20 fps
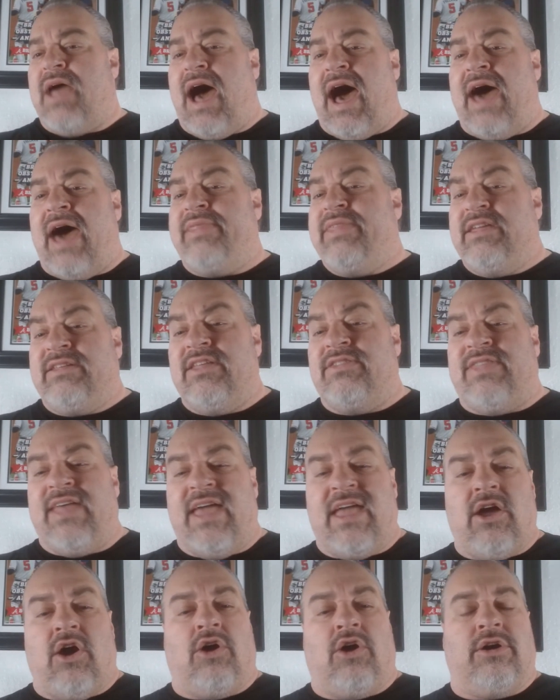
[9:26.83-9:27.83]
I think that
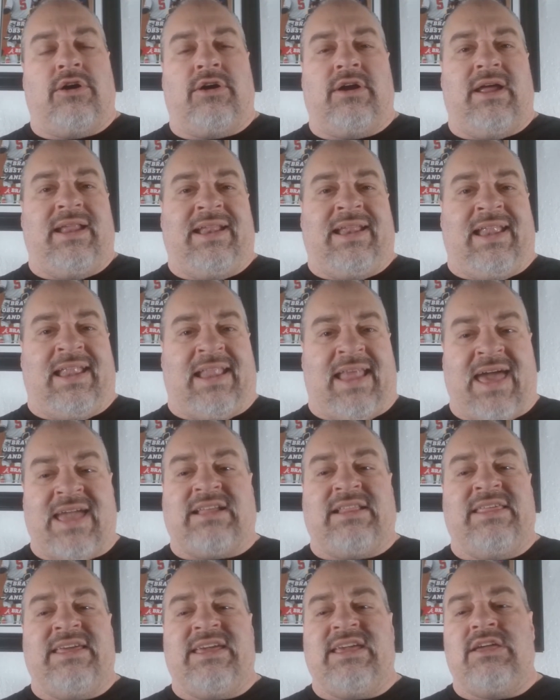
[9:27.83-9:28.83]
they are
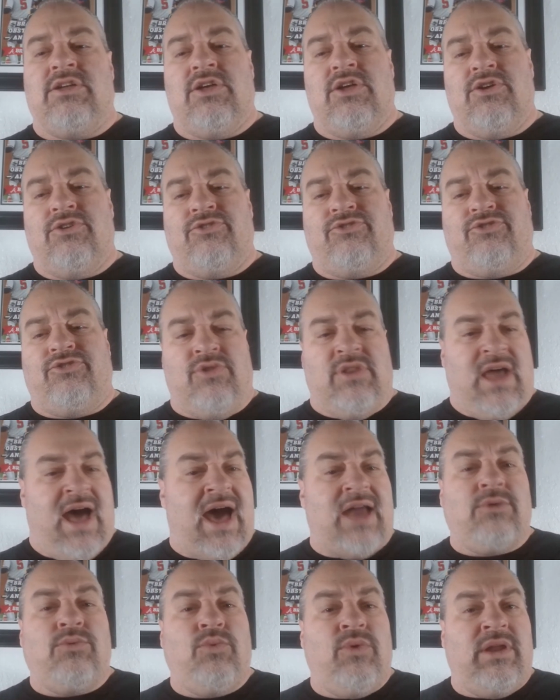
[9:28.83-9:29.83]
likely to
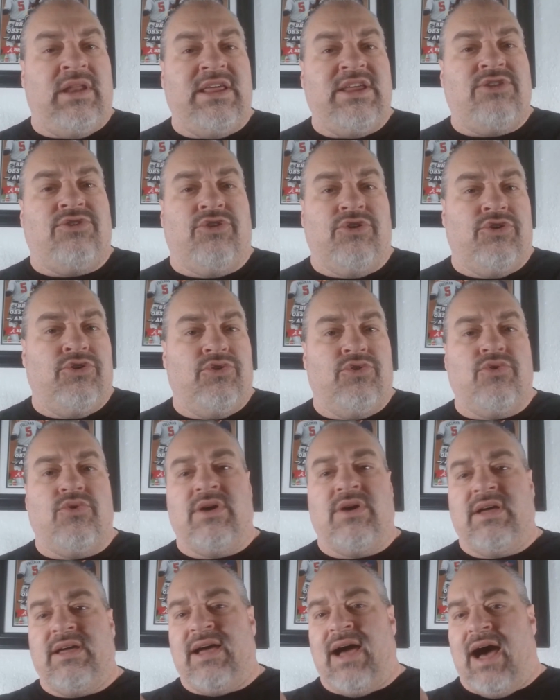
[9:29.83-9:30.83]
not really do
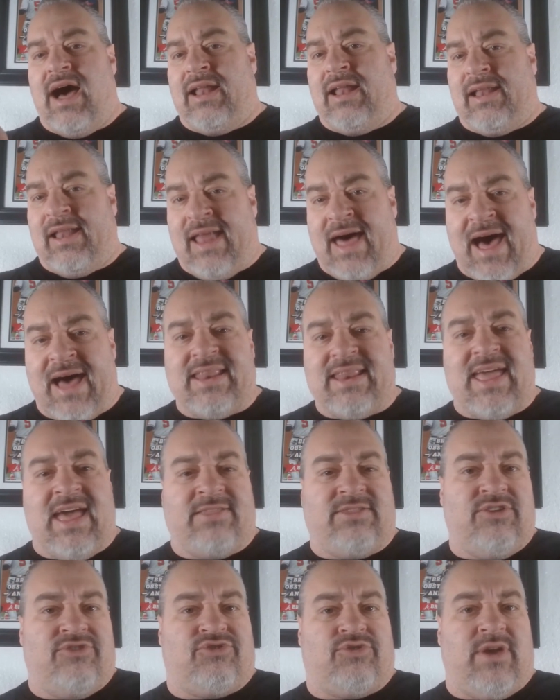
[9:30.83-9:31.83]
a lot
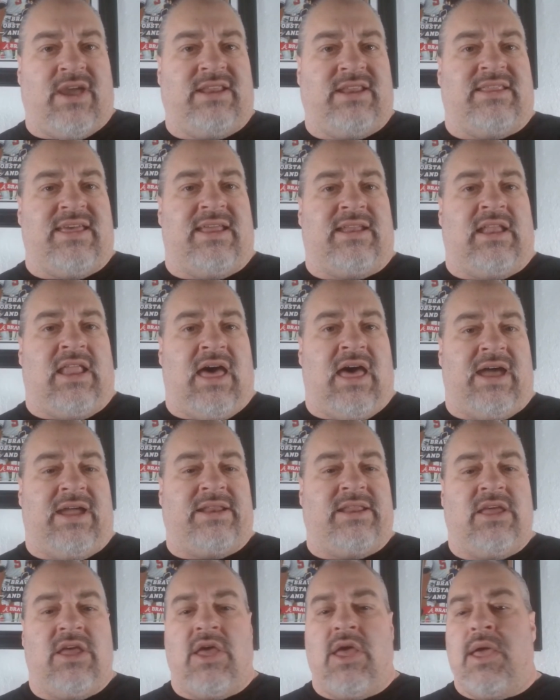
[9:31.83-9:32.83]
at the trade
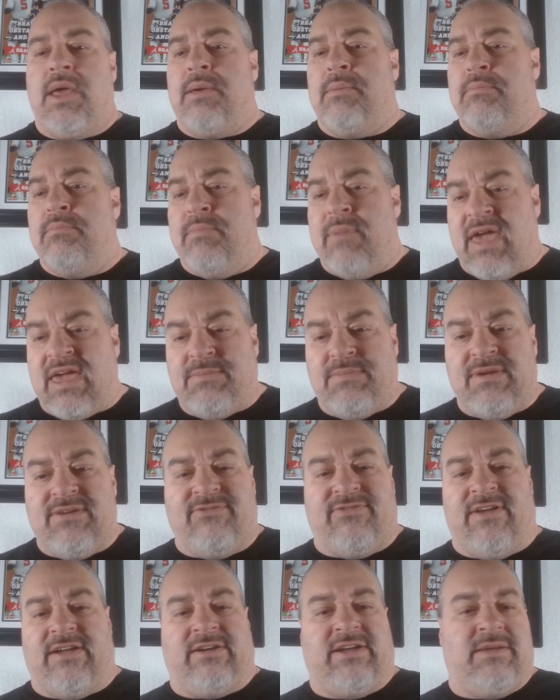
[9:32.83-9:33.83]
deadline, maybe
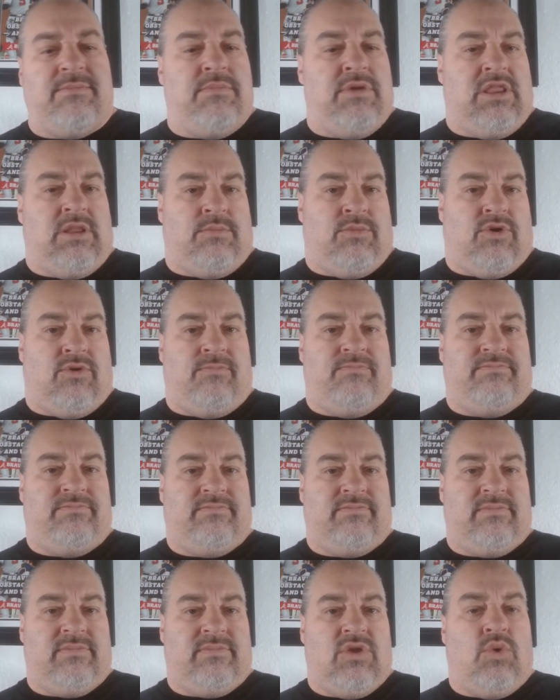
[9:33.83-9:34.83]
very minimal.
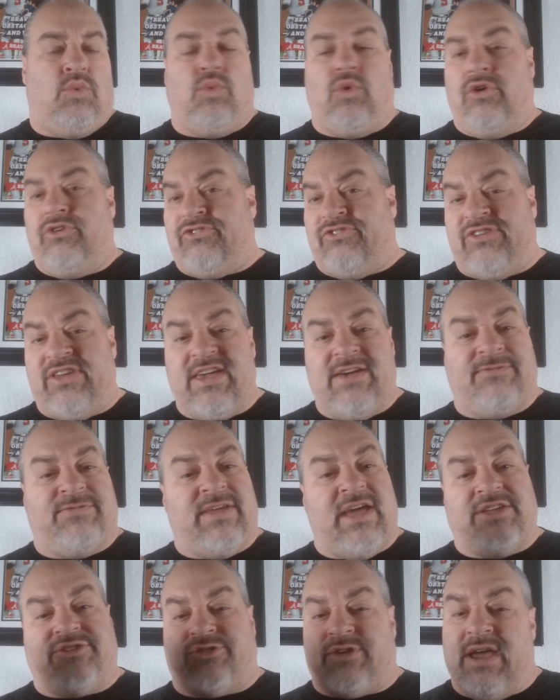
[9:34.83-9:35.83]
We'll see if
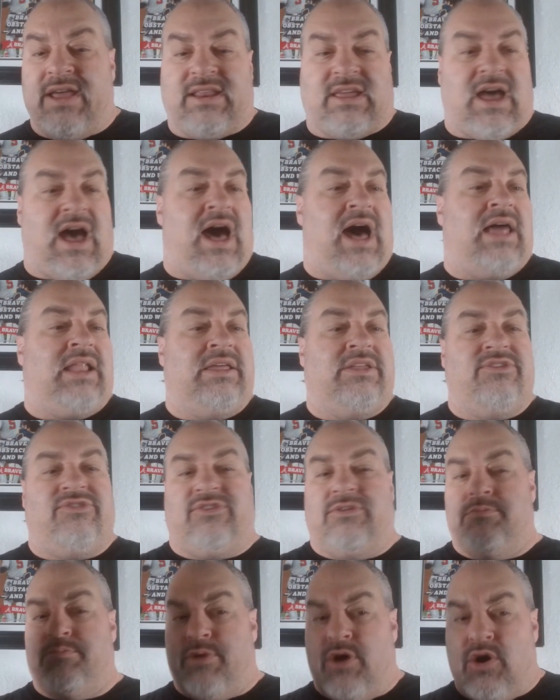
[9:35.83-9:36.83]
they trade Collins
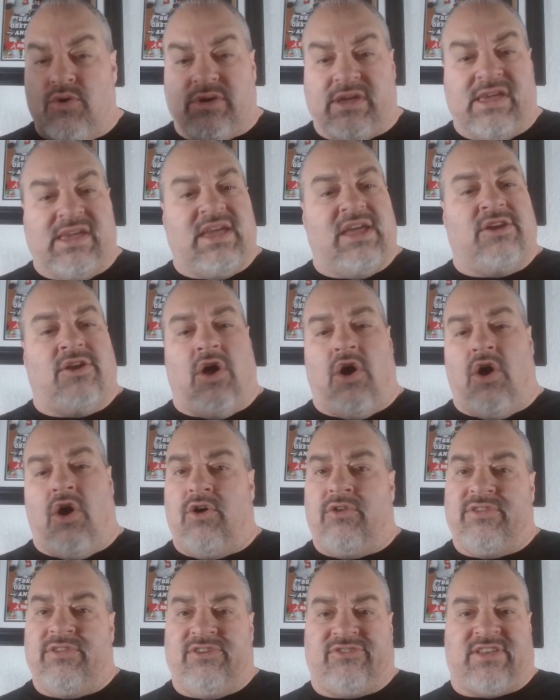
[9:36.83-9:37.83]
and Bogey and
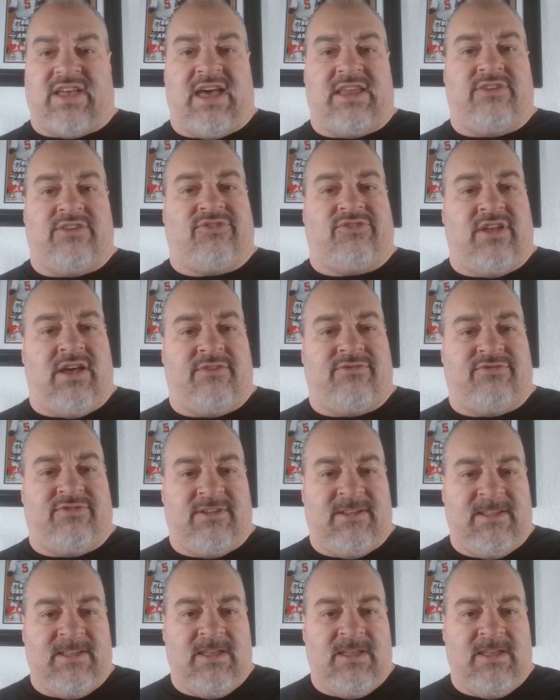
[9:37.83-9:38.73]
all this kind of stuff.